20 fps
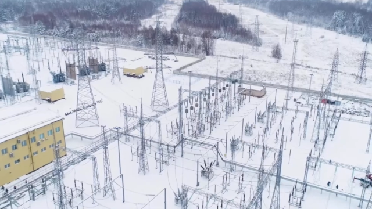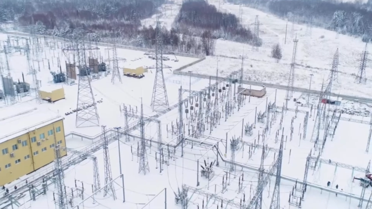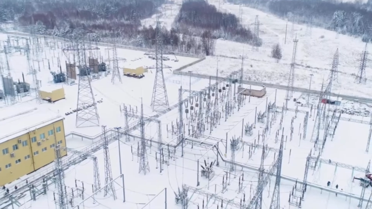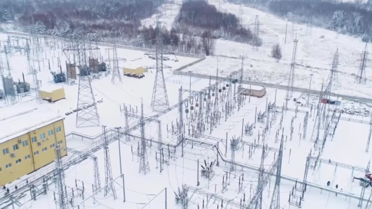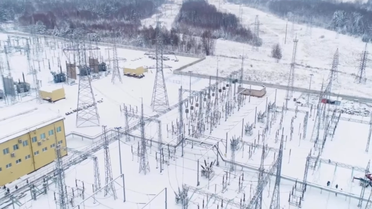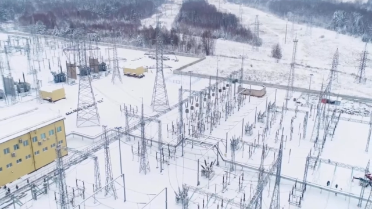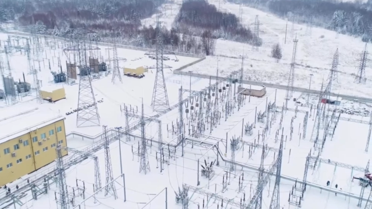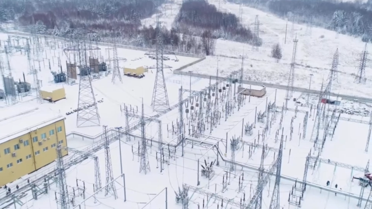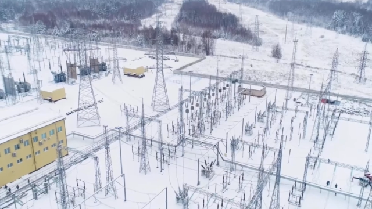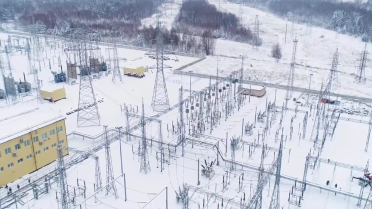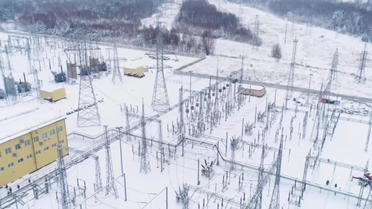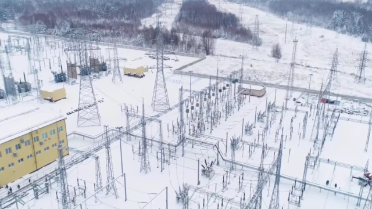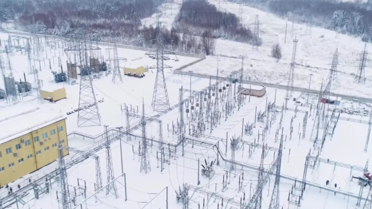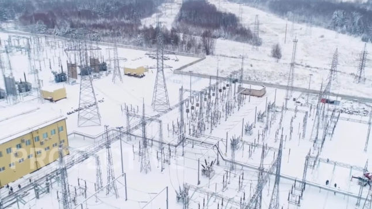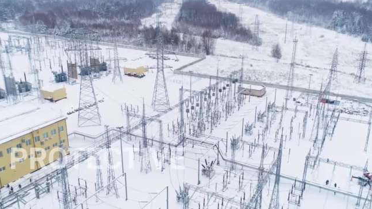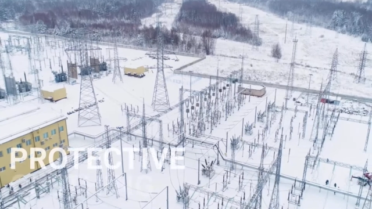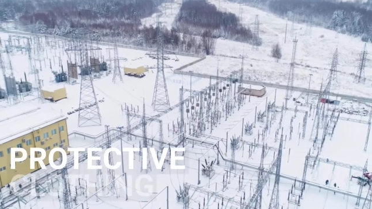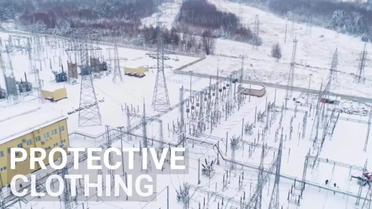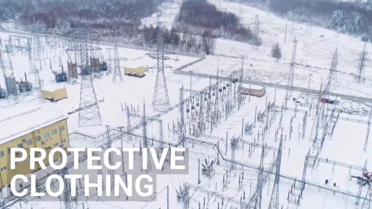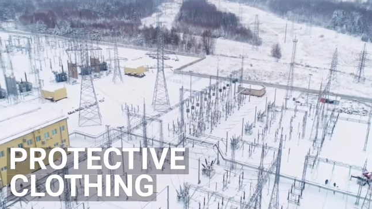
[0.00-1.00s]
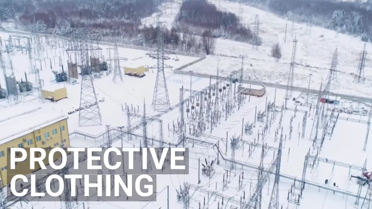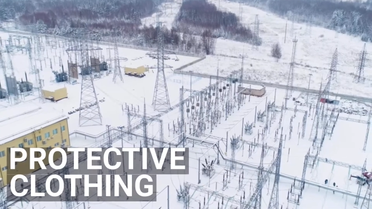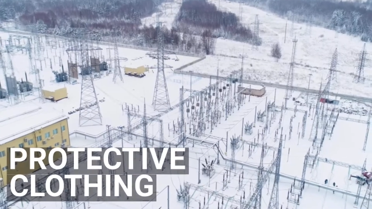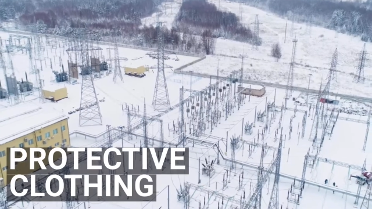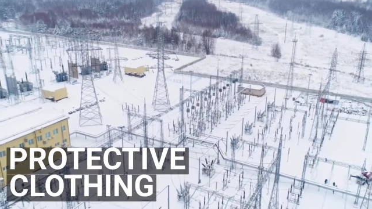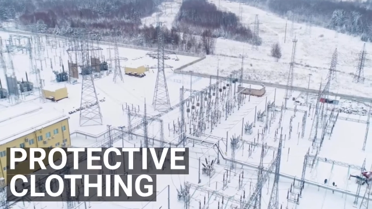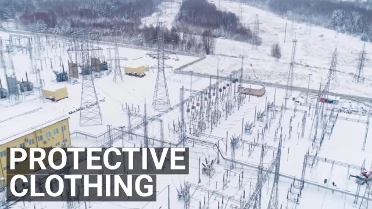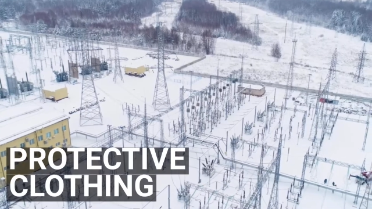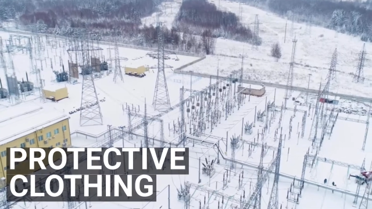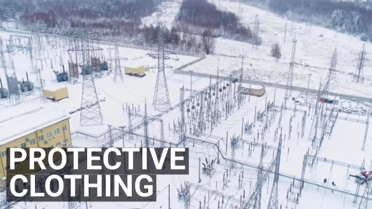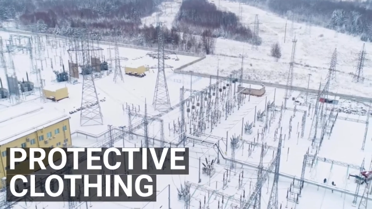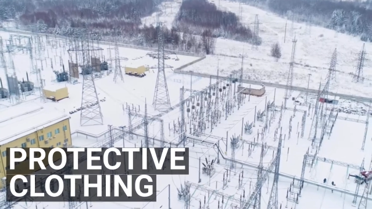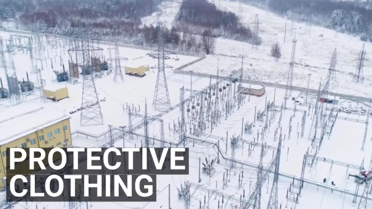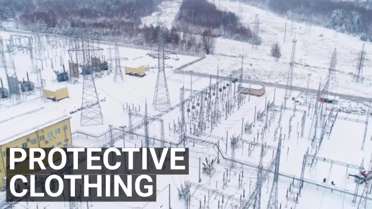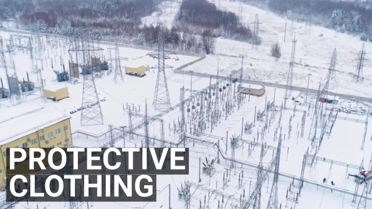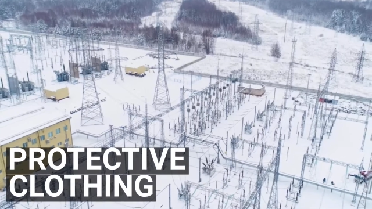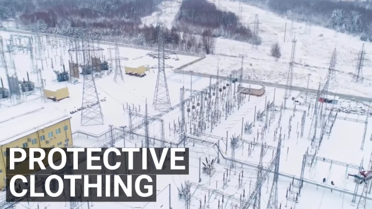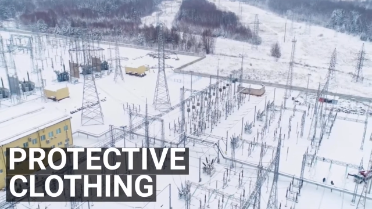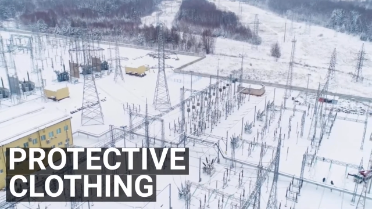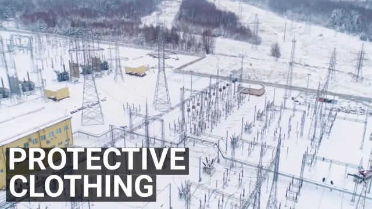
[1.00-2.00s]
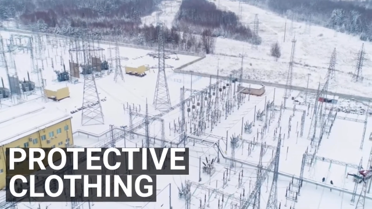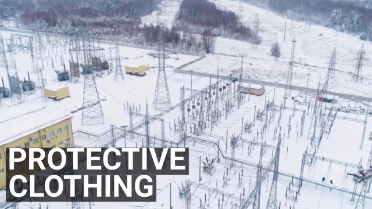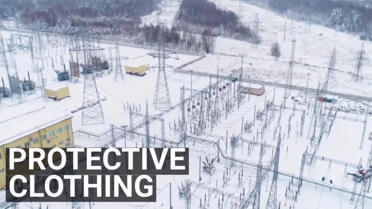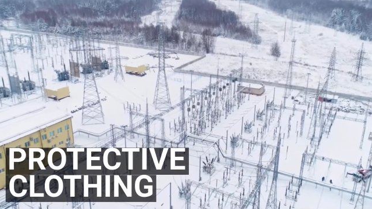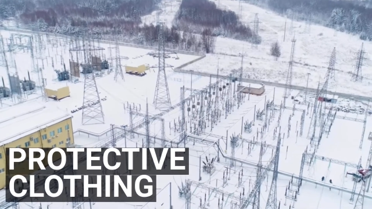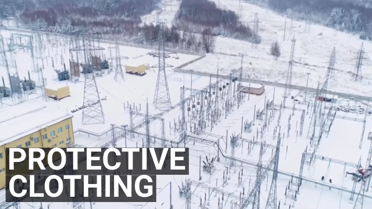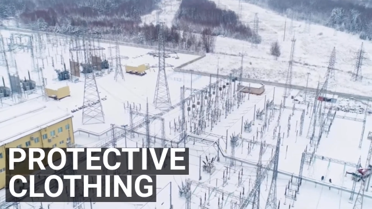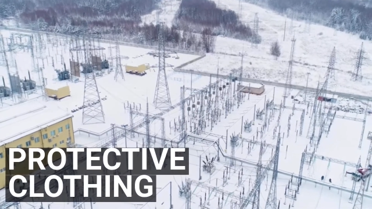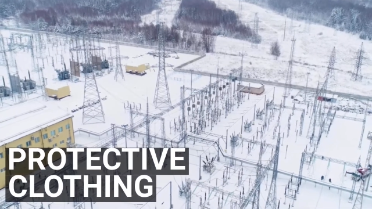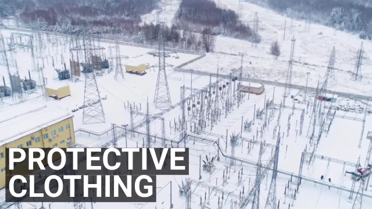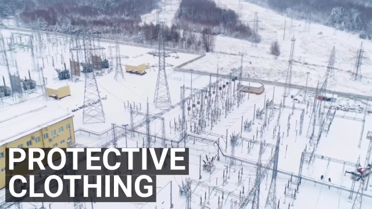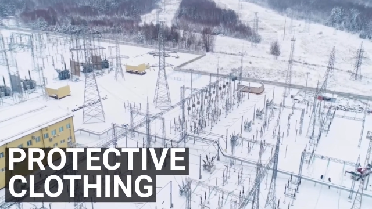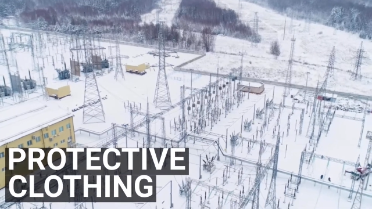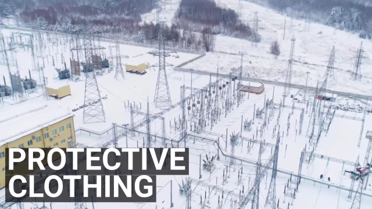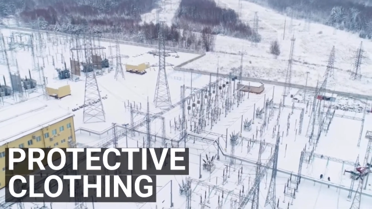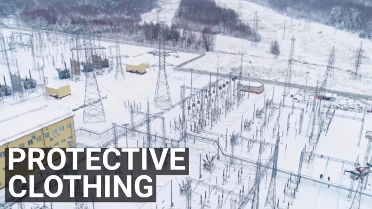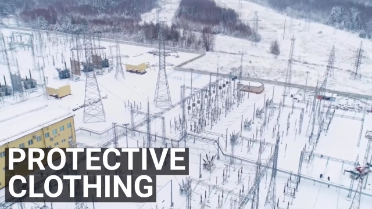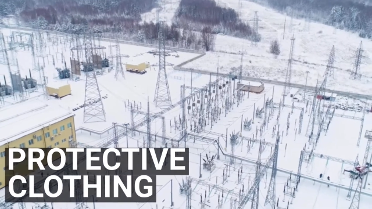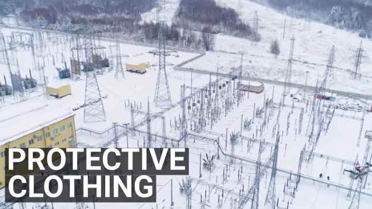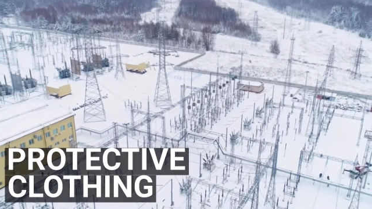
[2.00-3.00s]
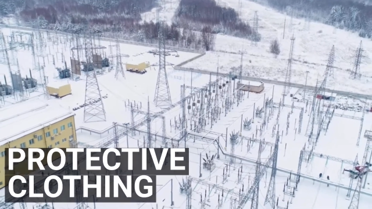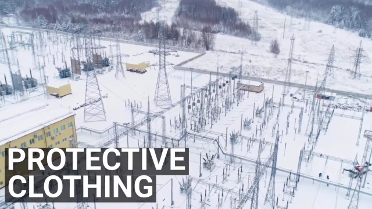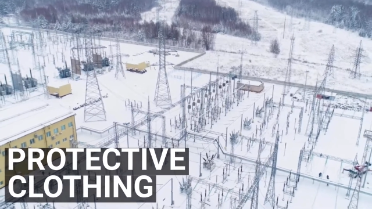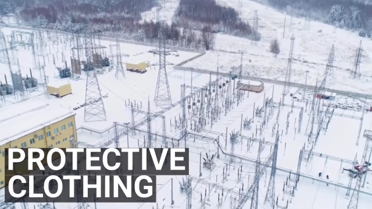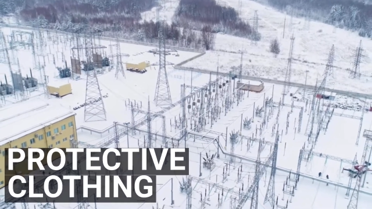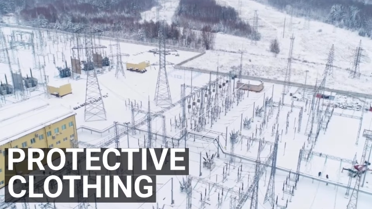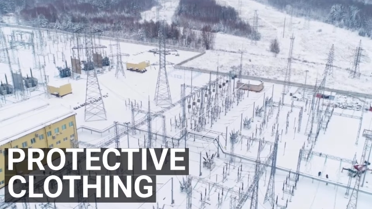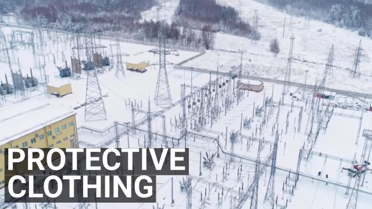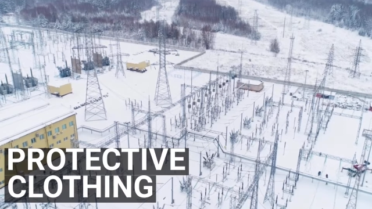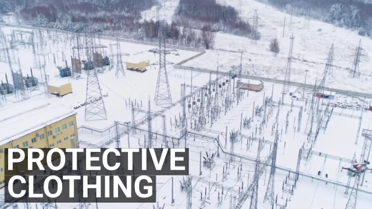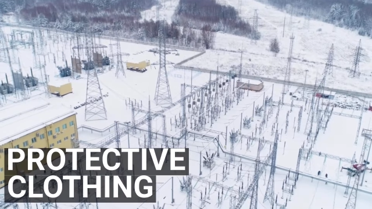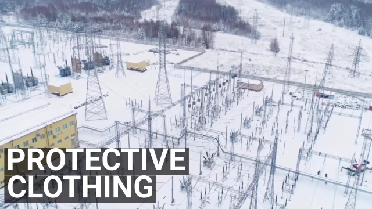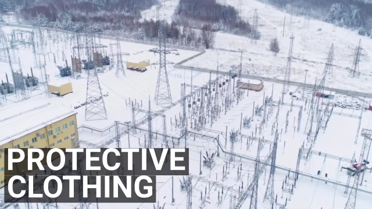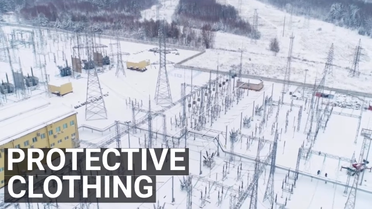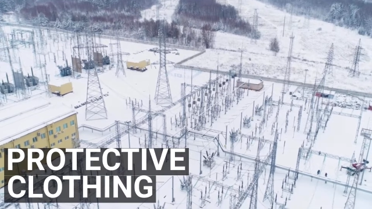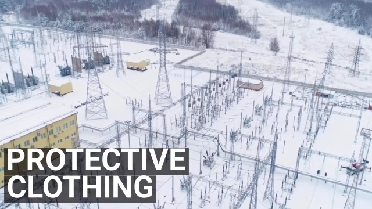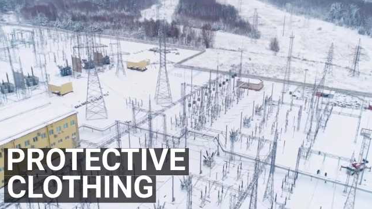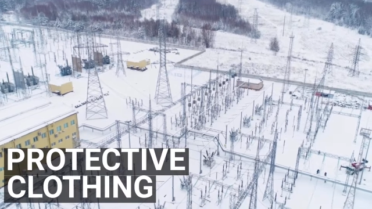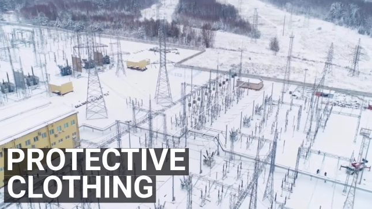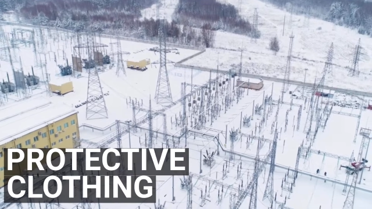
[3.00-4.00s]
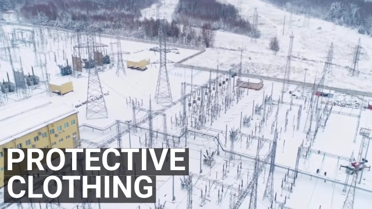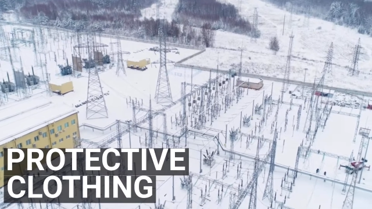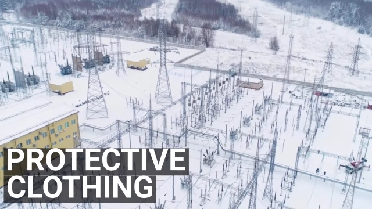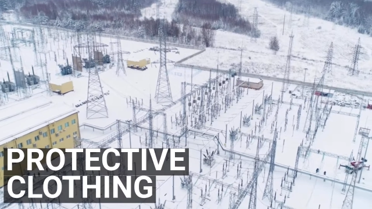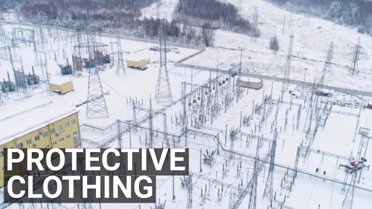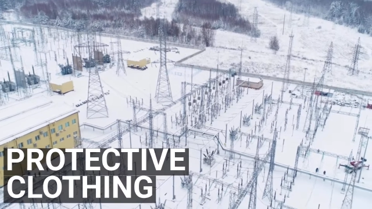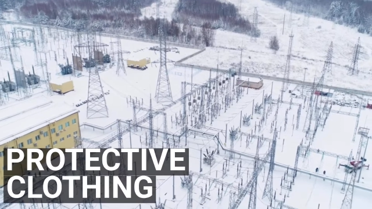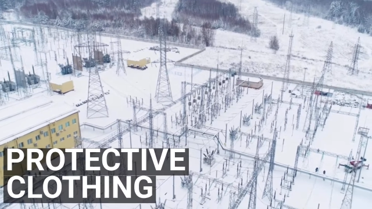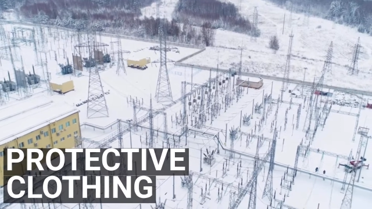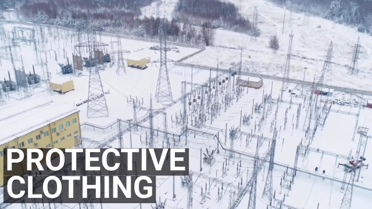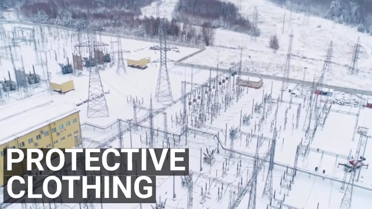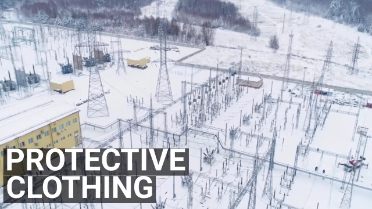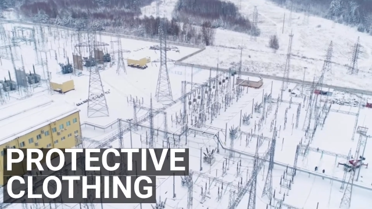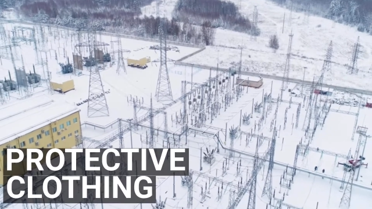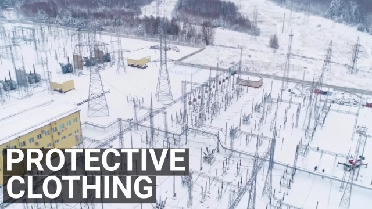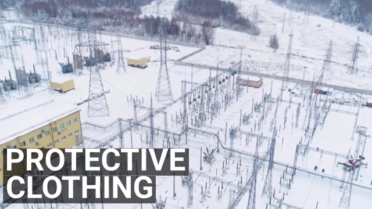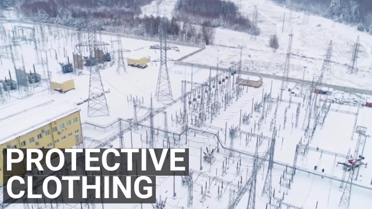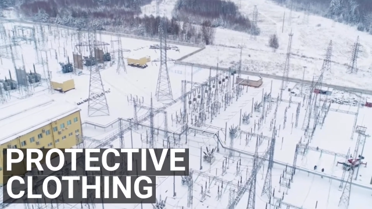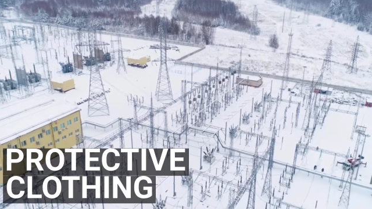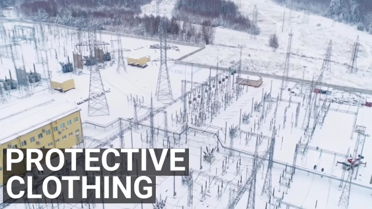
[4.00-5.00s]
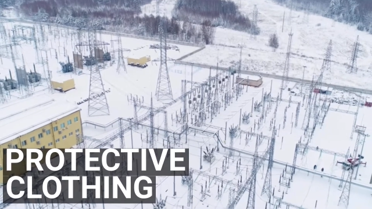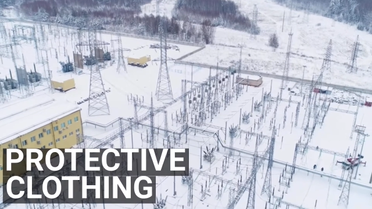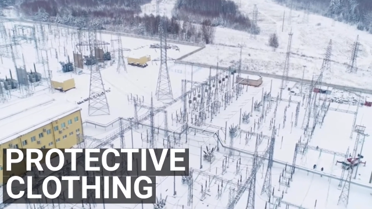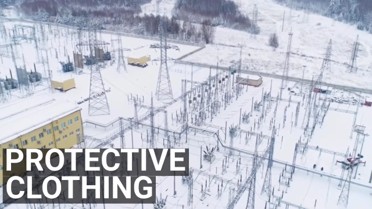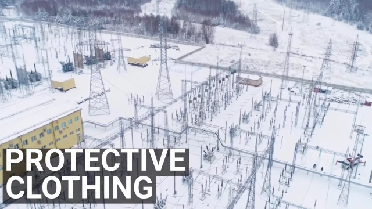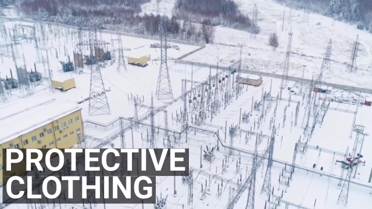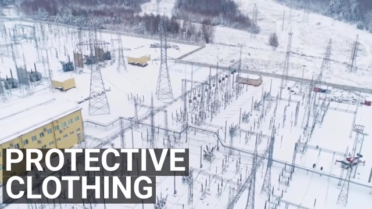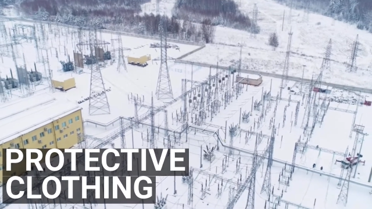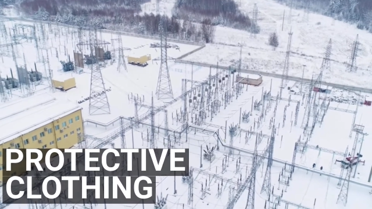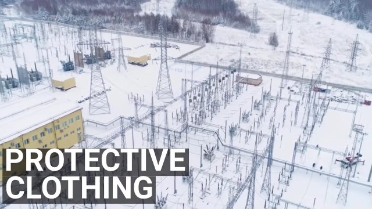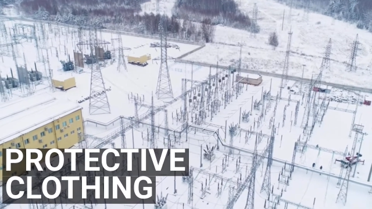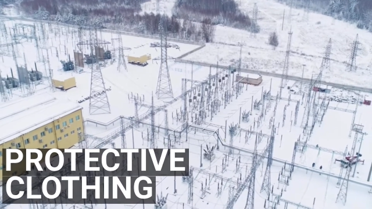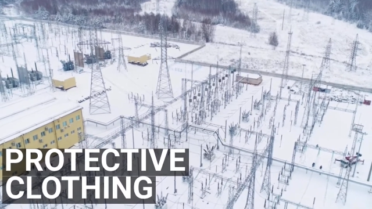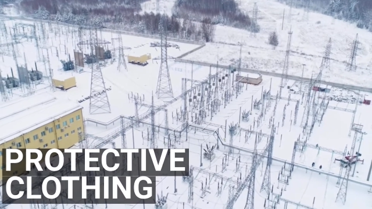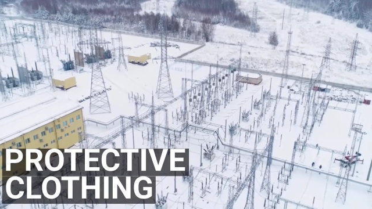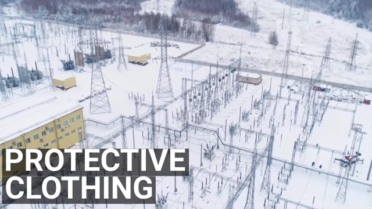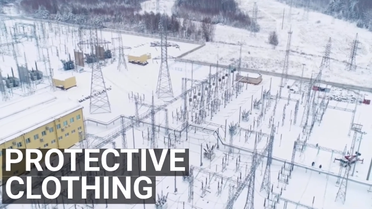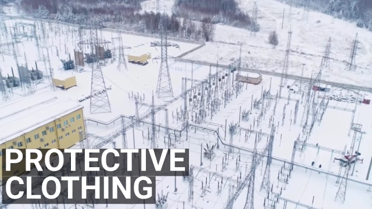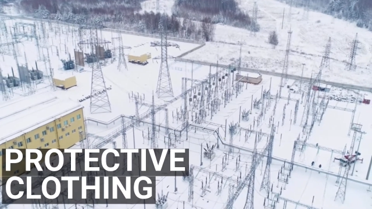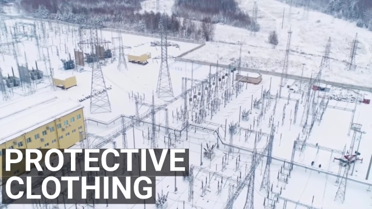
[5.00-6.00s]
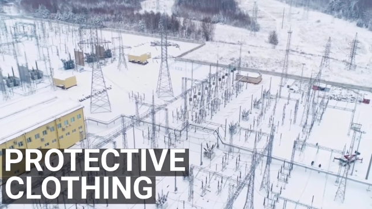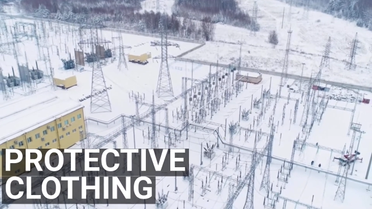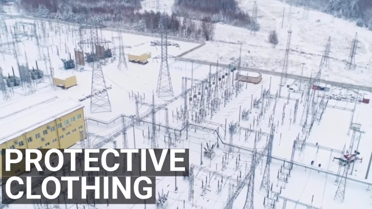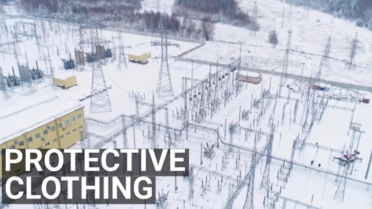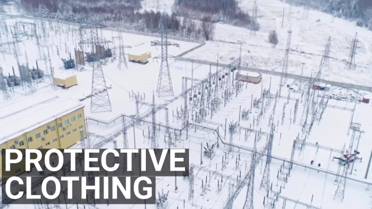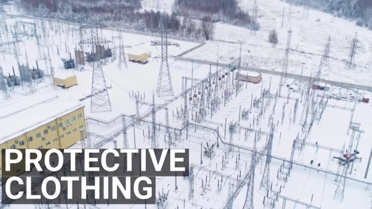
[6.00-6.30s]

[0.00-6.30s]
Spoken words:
Nobody's mouth can be seen.